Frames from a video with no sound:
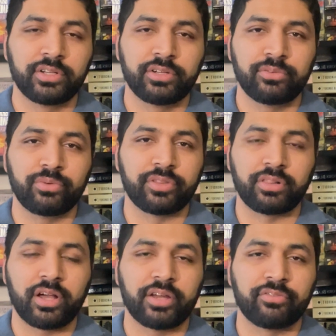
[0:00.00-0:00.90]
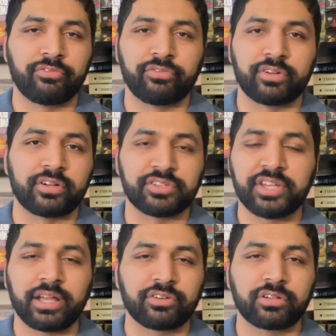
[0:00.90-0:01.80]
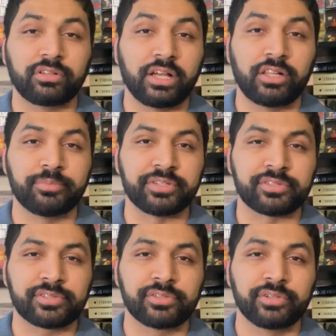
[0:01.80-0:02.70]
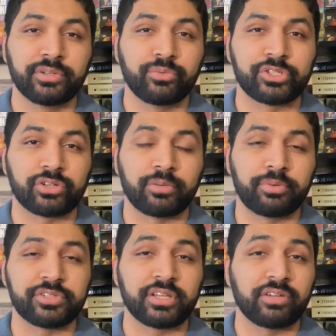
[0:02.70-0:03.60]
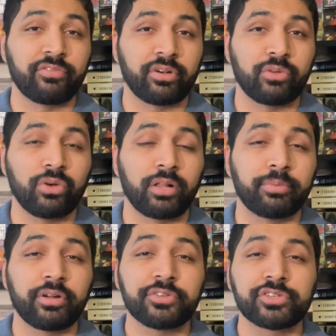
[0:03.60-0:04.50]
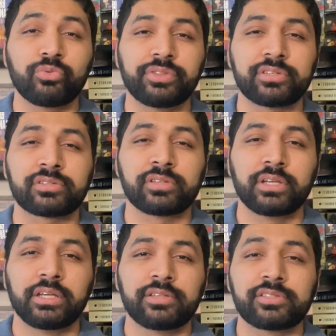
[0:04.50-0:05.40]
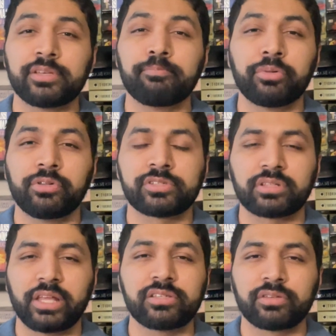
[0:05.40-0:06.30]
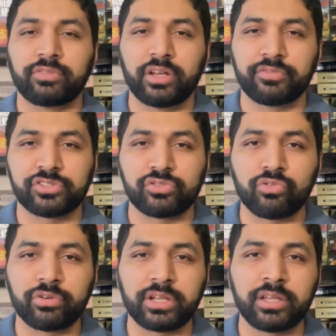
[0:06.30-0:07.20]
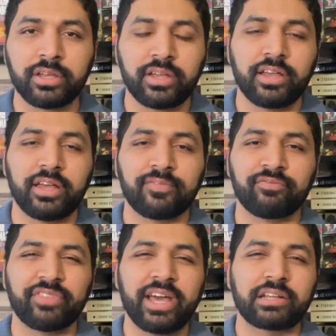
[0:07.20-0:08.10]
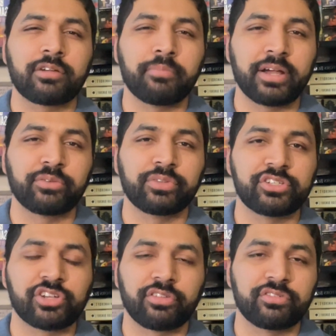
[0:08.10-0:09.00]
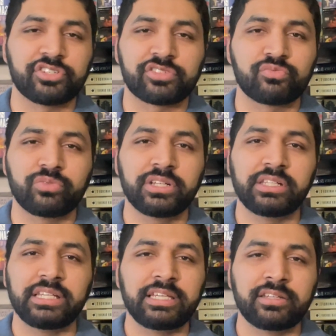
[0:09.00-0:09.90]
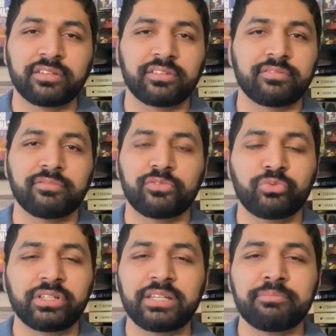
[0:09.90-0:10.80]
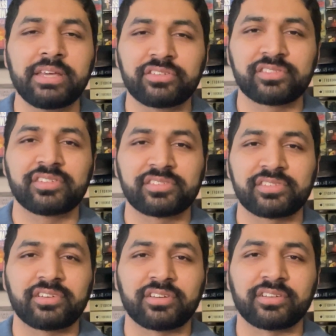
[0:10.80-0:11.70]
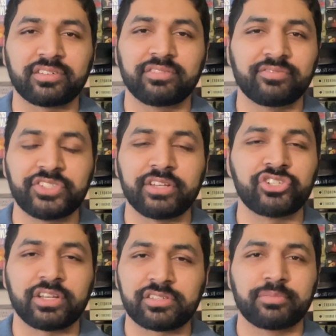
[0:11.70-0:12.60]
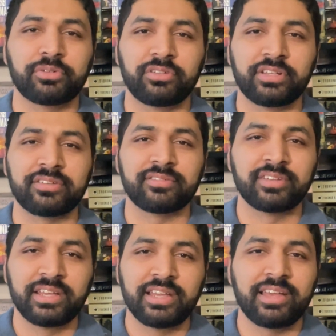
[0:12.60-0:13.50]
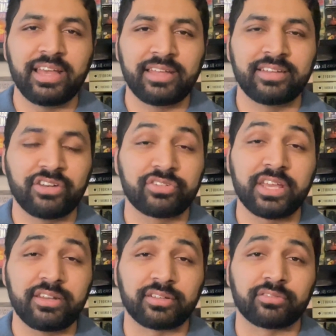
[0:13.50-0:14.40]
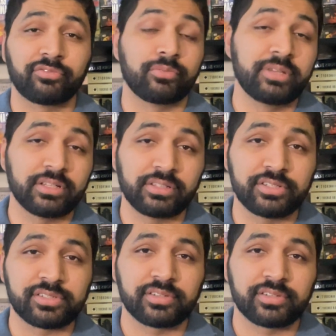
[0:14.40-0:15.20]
with a lot of technical elements which are presented very well, but also with this simple slice of life story. And that combined with each other just really makes this digestible and entertaining, for me at least.